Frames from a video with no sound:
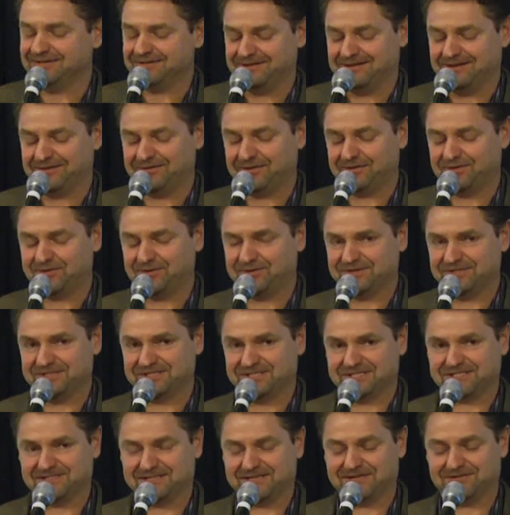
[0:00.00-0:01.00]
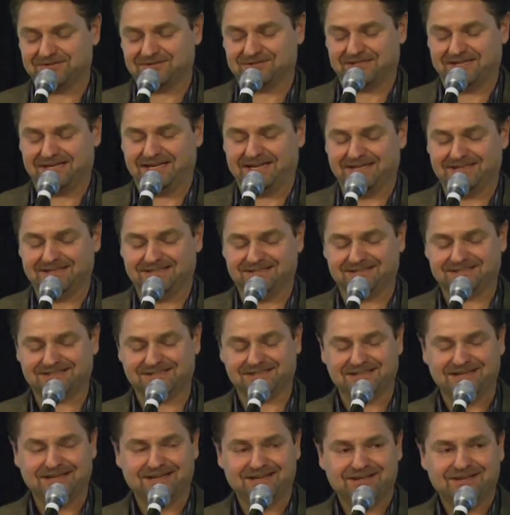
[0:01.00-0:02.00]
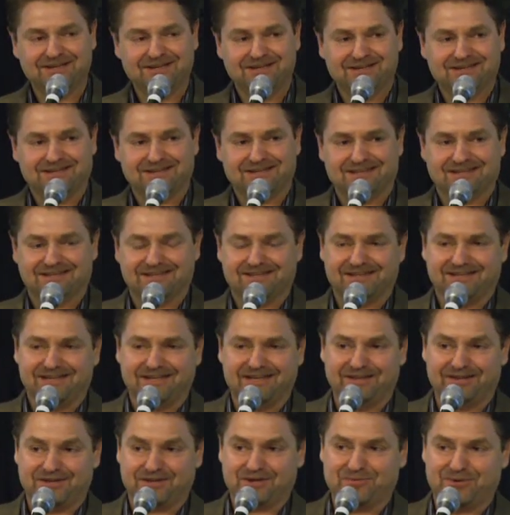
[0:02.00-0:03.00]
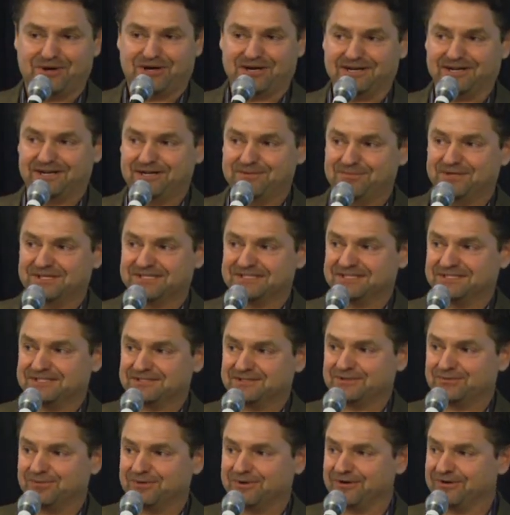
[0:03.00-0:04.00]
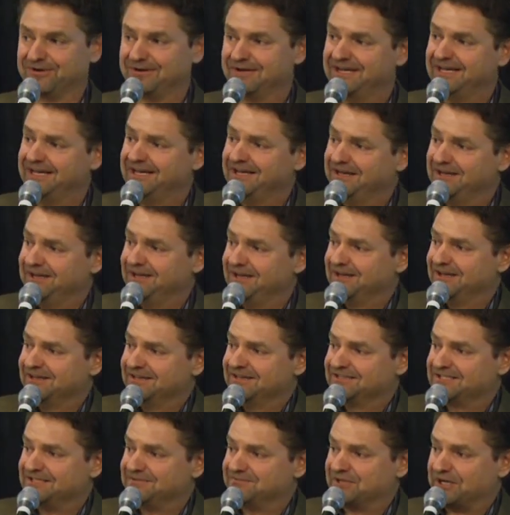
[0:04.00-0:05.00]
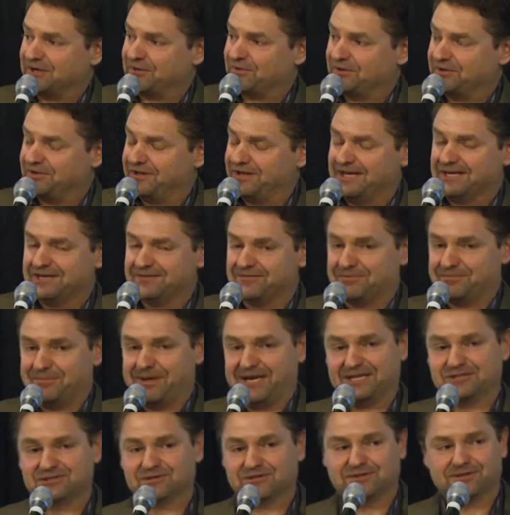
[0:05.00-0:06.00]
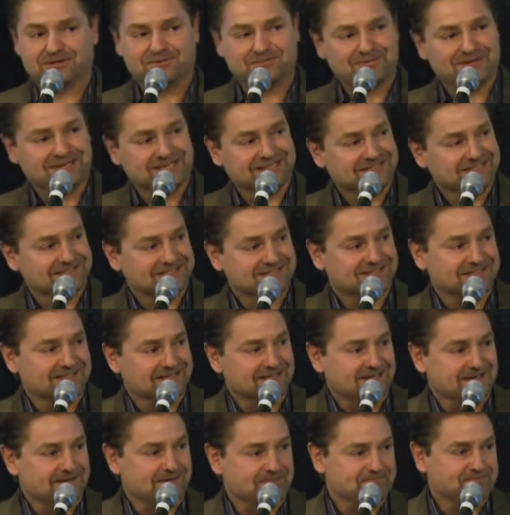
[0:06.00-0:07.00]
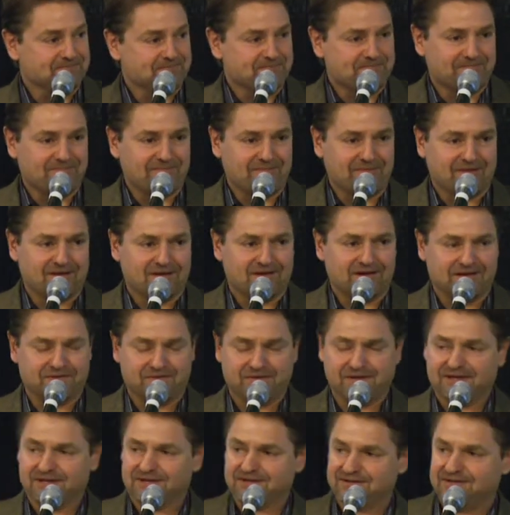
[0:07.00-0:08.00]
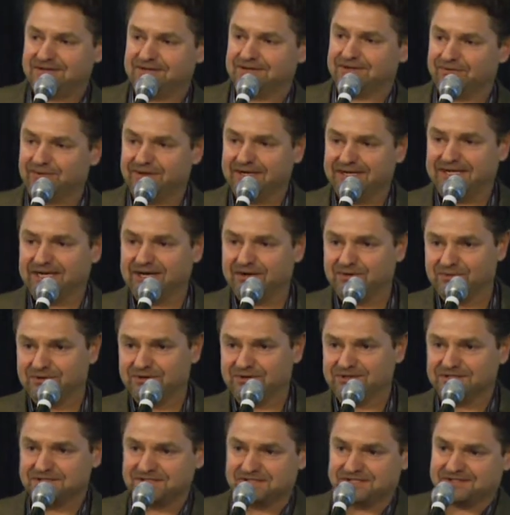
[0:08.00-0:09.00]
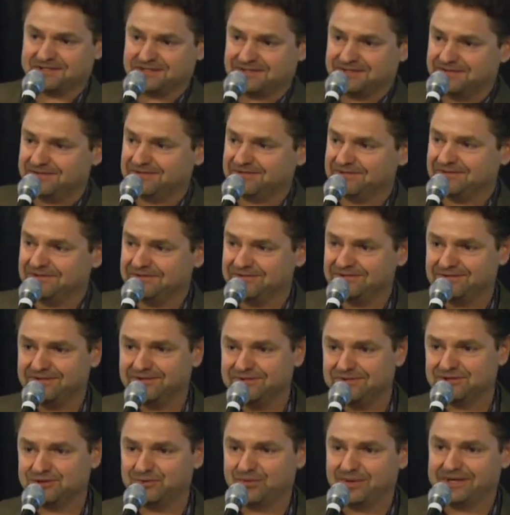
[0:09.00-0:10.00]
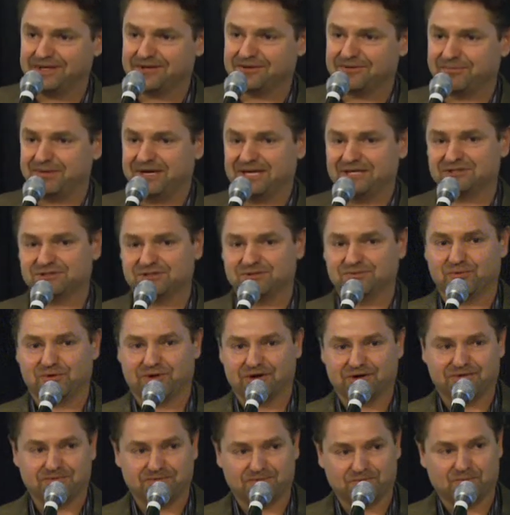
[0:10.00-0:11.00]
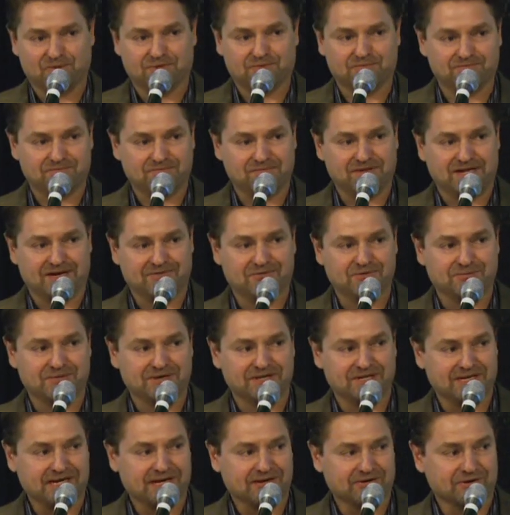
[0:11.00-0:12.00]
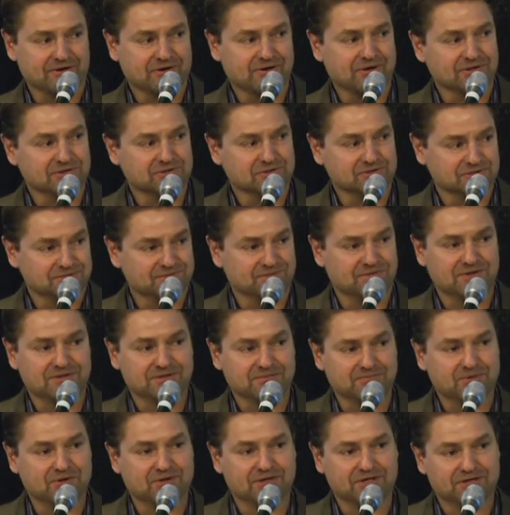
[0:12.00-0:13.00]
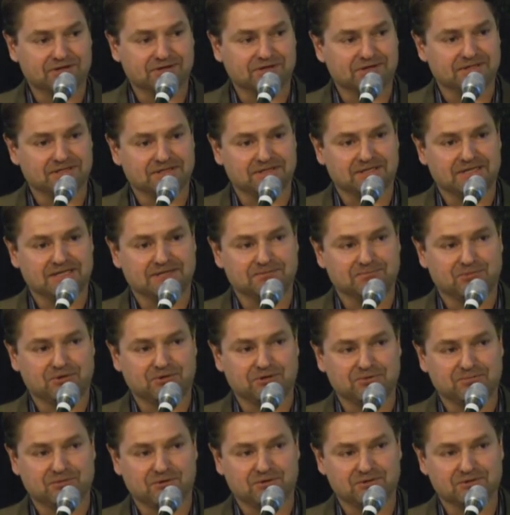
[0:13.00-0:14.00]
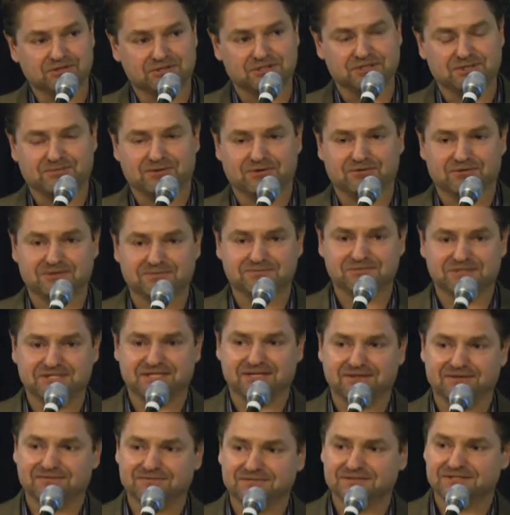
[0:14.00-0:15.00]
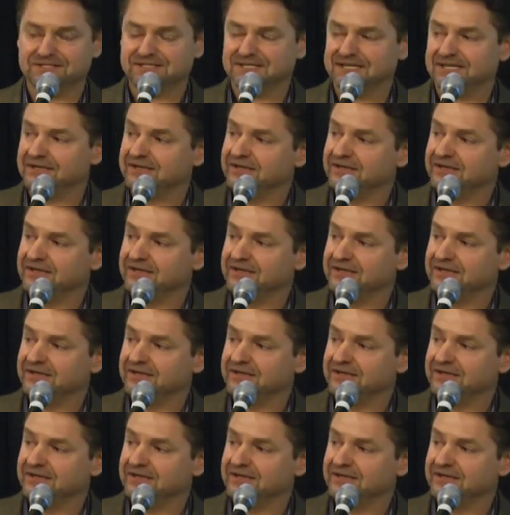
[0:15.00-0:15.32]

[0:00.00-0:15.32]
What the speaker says: 36,000 head. In the commodity business, seems like we're at the end of a pendulum, and I think right now we're on the swing of the pendulum where everybody in agriculture is feeling pretty good and pretty bullish about themselves.